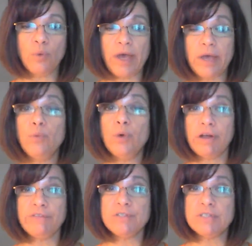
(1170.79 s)
way will
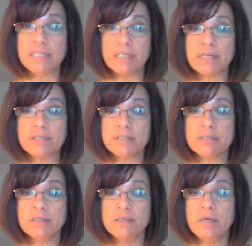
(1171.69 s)
have seen
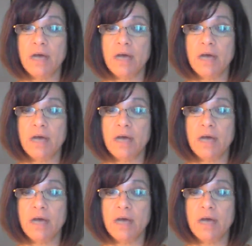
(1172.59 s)
us.